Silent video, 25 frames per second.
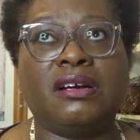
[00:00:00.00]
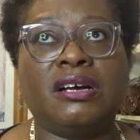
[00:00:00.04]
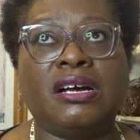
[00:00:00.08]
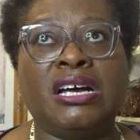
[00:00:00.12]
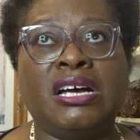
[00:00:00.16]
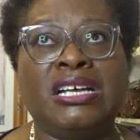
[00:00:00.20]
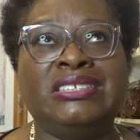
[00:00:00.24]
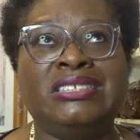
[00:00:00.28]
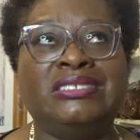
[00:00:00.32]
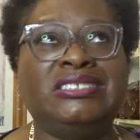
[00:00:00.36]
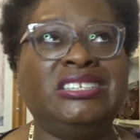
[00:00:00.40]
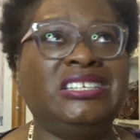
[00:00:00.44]

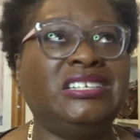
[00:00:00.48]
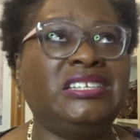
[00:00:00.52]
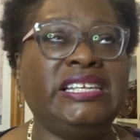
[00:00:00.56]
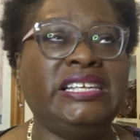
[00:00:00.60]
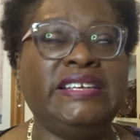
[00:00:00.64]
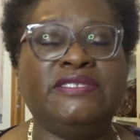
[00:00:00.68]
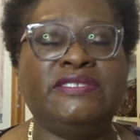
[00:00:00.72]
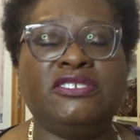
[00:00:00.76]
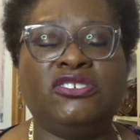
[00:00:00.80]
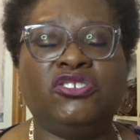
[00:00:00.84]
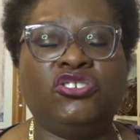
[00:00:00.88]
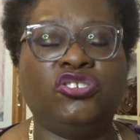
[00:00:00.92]
I did
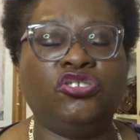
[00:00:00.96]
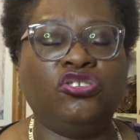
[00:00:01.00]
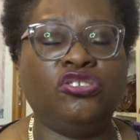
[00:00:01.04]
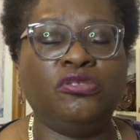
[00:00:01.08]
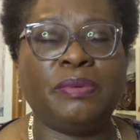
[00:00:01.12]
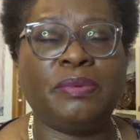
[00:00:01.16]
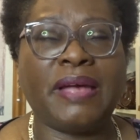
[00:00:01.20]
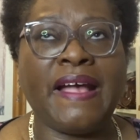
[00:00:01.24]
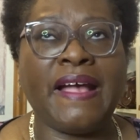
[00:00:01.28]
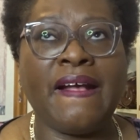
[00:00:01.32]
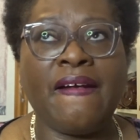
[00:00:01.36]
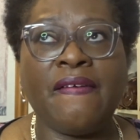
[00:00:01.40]
leave the
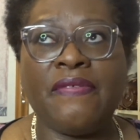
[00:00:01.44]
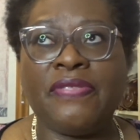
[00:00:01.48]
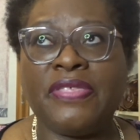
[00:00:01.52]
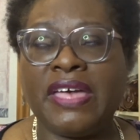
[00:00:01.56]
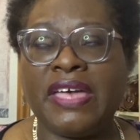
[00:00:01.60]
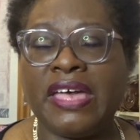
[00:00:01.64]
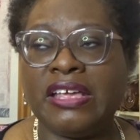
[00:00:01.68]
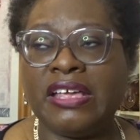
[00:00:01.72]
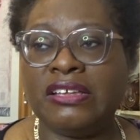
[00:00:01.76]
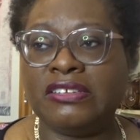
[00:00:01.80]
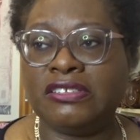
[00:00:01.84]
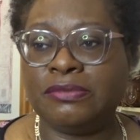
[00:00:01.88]
tube out
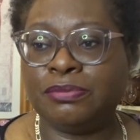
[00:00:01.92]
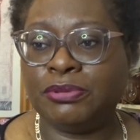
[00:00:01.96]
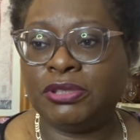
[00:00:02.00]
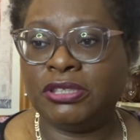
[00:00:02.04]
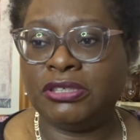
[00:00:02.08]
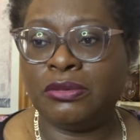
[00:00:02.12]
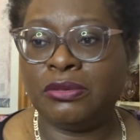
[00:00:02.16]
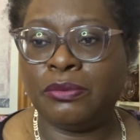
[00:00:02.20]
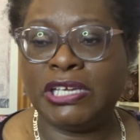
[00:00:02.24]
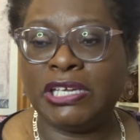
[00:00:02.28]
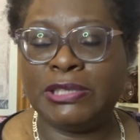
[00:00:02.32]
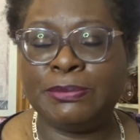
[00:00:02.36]
there, so put it
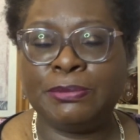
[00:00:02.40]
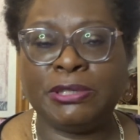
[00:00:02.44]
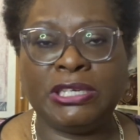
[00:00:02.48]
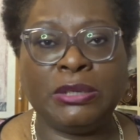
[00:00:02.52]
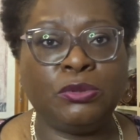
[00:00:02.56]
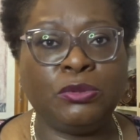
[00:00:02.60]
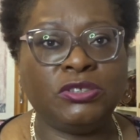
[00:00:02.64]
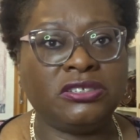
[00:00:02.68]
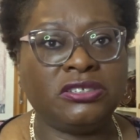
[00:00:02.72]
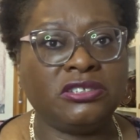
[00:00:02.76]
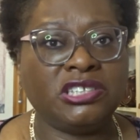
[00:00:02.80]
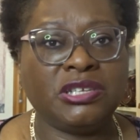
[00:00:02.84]
in the waste, but there
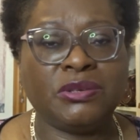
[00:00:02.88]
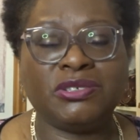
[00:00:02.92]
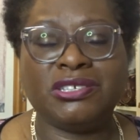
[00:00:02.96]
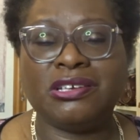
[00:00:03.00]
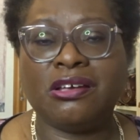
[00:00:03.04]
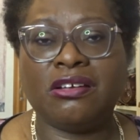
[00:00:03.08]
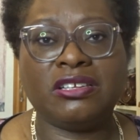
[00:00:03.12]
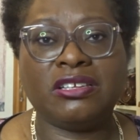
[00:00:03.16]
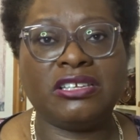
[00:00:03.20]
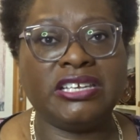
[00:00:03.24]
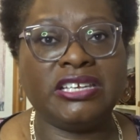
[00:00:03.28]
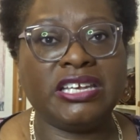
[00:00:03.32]
was
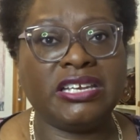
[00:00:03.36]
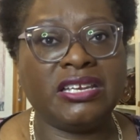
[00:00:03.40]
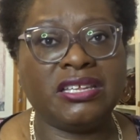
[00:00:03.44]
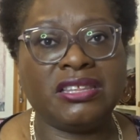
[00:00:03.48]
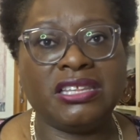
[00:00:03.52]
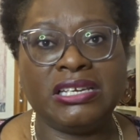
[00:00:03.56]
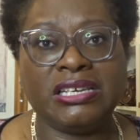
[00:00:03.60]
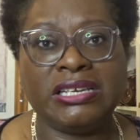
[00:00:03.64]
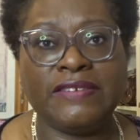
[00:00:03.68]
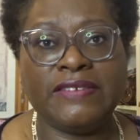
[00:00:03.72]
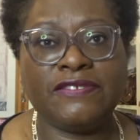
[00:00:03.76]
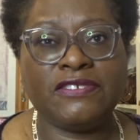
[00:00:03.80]
hardly
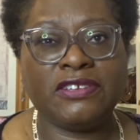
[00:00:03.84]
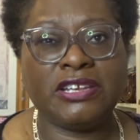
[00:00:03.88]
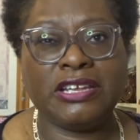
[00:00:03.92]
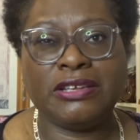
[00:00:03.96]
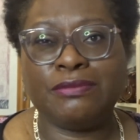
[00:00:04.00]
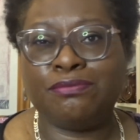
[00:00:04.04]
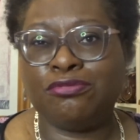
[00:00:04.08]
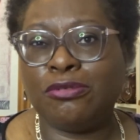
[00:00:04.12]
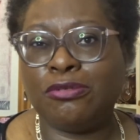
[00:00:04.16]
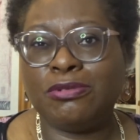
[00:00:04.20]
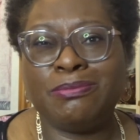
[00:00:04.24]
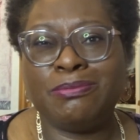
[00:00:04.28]
anything left in there.
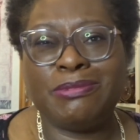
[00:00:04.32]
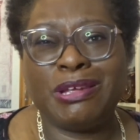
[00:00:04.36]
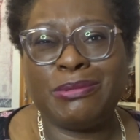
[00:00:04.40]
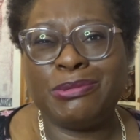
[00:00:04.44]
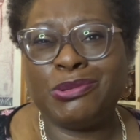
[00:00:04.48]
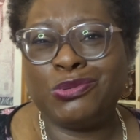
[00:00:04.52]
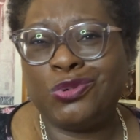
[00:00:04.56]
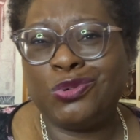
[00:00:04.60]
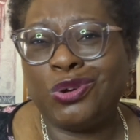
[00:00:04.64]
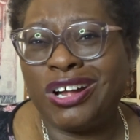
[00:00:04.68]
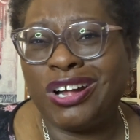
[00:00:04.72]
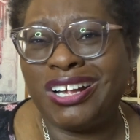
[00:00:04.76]
Probably maybe
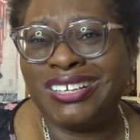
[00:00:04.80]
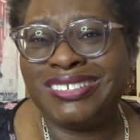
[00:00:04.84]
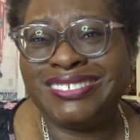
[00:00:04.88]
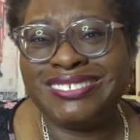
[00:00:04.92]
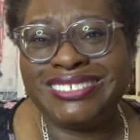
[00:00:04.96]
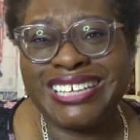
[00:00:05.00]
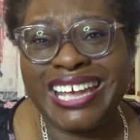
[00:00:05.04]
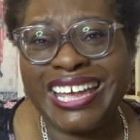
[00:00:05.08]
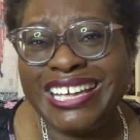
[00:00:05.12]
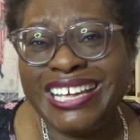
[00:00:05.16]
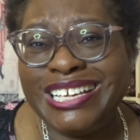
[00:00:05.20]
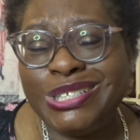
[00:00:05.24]
what a
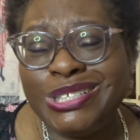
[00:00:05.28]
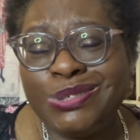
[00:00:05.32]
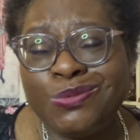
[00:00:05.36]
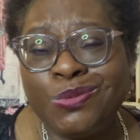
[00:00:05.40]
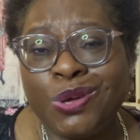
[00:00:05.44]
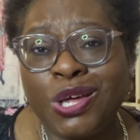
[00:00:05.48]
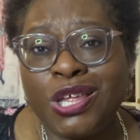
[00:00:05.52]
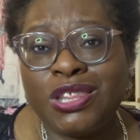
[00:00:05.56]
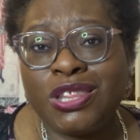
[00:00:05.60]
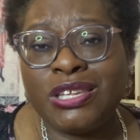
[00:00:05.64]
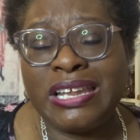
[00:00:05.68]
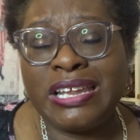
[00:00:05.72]
day's
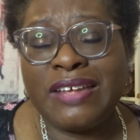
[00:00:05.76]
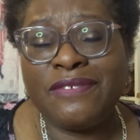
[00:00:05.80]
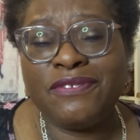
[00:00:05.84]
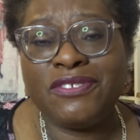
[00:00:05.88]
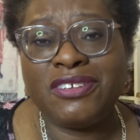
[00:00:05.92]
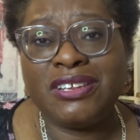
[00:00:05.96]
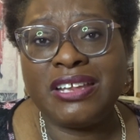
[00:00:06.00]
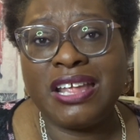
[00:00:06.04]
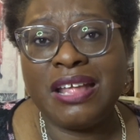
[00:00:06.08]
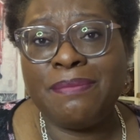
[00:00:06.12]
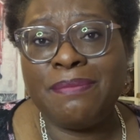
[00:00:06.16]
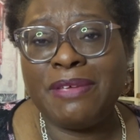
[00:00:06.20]
worth left
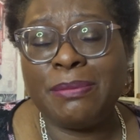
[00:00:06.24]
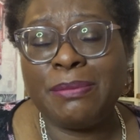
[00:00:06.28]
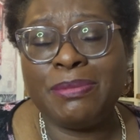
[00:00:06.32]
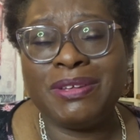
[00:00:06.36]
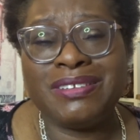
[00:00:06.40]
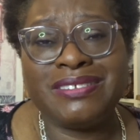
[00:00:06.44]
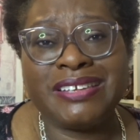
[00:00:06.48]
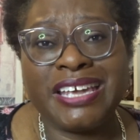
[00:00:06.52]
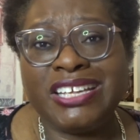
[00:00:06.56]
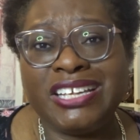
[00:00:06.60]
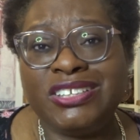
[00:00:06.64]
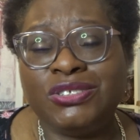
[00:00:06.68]
in there, maybe a
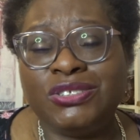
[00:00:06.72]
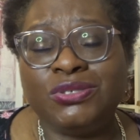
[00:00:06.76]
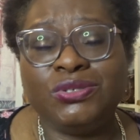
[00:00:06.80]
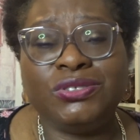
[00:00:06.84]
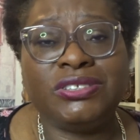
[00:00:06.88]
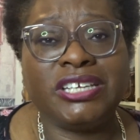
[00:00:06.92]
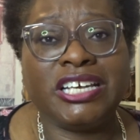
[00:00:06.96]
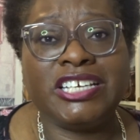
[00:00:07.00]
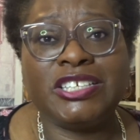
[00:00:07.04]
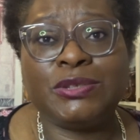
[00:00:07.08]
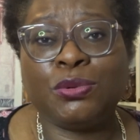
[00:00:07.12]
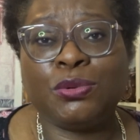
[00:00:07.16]
day, 2
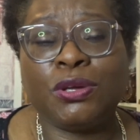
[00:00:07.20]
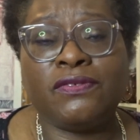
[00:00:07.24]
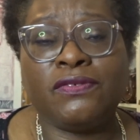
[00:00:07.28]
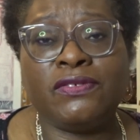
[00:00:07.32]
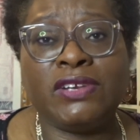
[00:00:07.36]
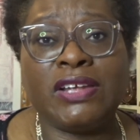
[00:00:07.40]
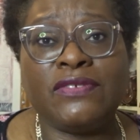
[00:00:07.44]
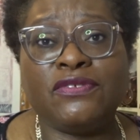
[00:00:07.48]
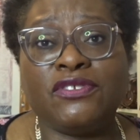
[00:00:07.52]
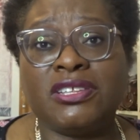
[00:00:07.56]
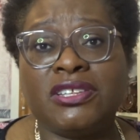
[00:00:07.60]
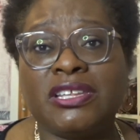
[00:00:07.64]
days worth
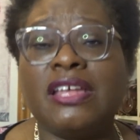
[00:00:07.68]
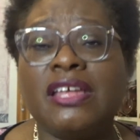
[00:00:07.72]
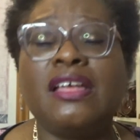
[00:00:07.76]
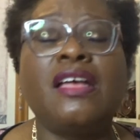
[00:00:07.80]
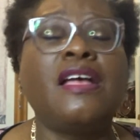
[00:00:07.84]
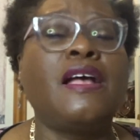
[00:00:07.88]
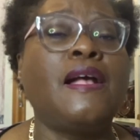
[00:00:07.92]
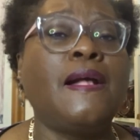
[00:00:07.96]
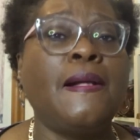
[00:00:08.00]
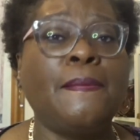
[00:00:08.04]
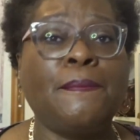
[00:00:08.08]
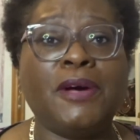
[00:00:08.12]
left in there.
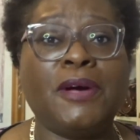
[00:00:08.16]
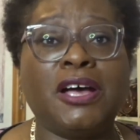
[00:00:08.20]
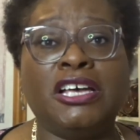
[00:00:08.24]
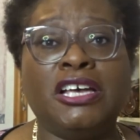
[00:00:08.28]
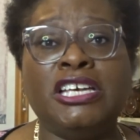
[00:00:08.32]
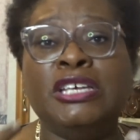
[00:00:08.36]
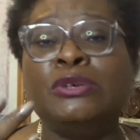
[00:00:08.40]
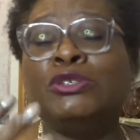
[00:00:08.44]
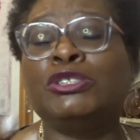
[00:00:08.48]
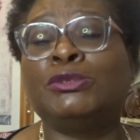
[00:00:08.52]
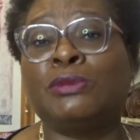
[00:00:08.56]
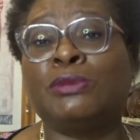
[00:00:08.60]
But
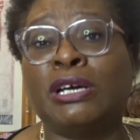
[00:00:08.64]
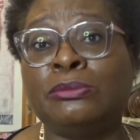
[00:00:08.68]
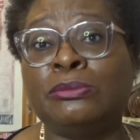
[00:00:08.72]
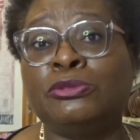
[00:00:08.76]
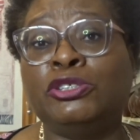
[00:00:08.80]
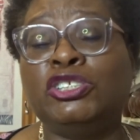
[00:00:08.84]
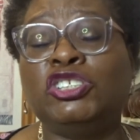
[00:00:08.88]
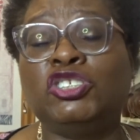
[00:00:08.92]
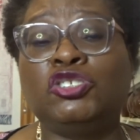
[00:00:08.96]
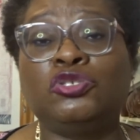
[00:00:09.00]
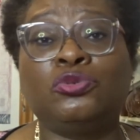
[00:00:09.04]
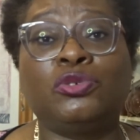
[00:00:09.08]
it was my
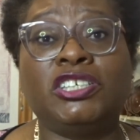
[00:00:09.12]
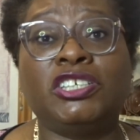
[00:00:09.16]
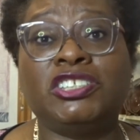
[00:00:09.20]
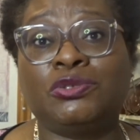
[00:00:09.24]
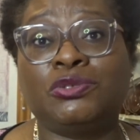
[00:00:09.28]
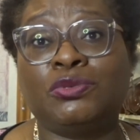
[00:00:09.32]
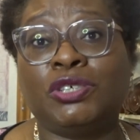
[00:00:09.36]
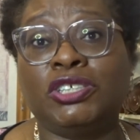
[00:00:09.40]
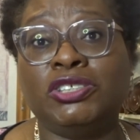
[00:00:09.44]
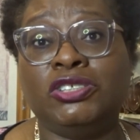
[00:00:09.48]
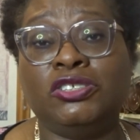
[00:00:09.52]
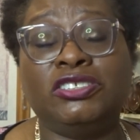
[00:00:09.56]

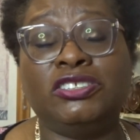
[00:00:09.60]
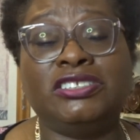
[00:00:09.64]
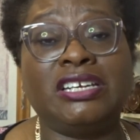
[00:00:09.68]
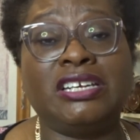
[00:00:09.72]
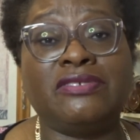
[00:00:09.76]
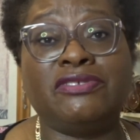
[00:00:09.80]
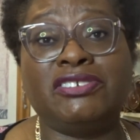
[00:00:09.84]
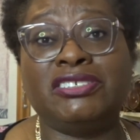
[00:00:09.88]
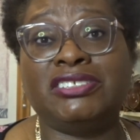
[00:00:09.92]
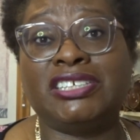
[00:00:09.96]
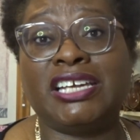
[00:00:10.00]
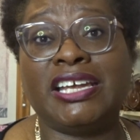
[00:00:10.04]
moisturiser I used
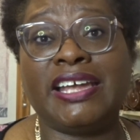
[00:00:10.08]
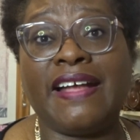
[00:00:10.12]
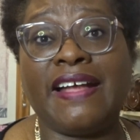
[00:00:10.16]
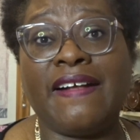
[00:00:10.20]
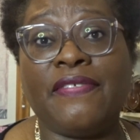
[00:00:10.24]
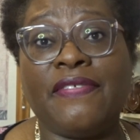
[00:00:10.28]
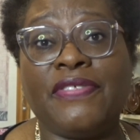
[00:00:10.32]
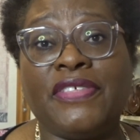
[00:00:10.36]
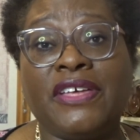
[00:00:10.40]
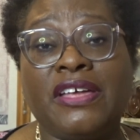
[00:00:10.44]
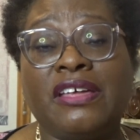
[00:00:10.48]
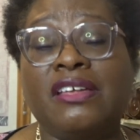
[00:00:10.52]
every day
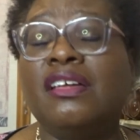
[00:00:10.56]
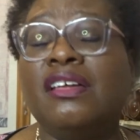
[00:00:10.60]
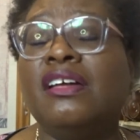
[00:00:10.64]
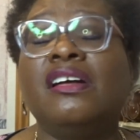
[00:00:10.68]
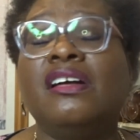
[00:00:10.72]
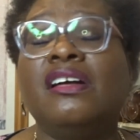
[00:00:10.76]
out there.